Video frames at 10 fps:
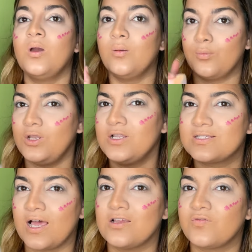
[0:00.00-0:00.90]
Putting the
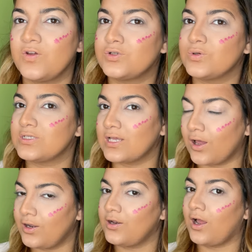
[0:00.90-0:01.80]
size of it to a
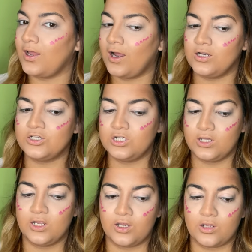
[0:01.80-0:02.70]
side, I actually
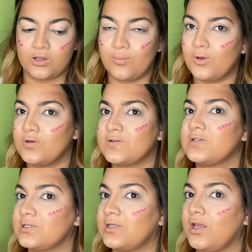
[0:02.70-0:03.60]
think that because it's
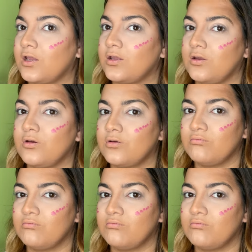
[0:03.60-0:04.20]
thick, you,